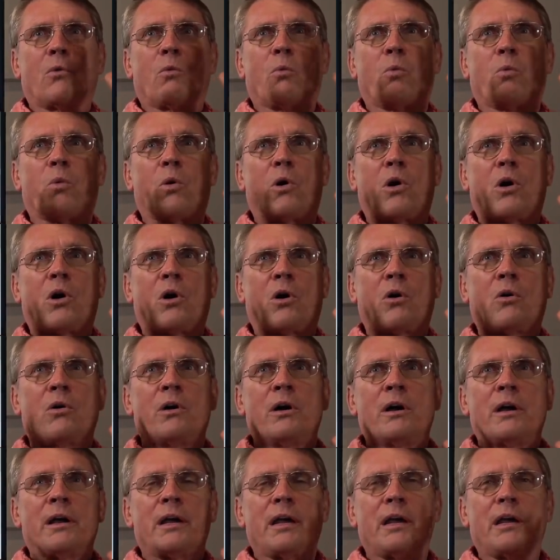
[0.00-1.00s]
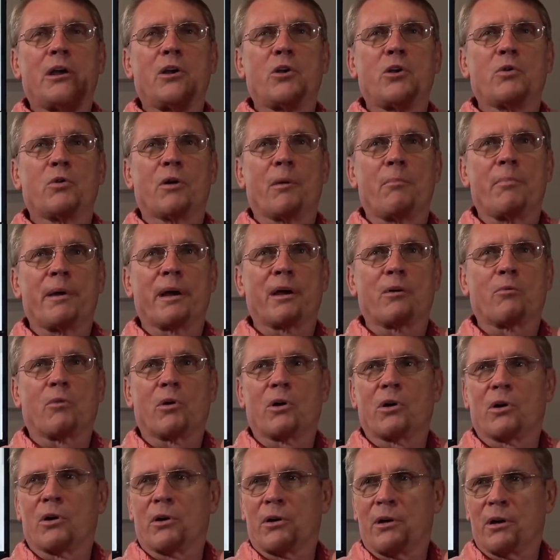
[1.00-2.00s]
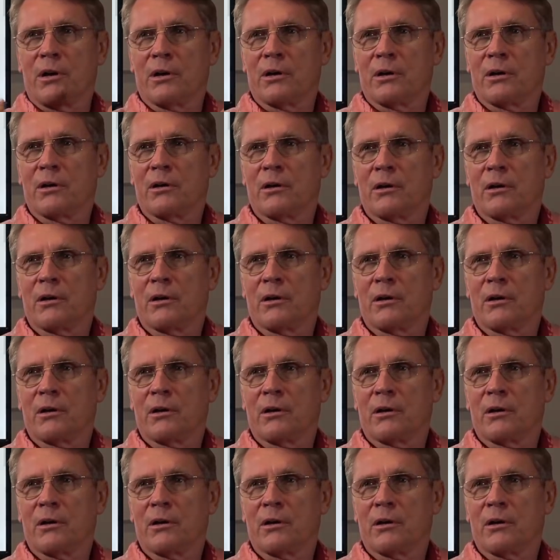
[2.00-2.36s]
Whoa, he knew a big word.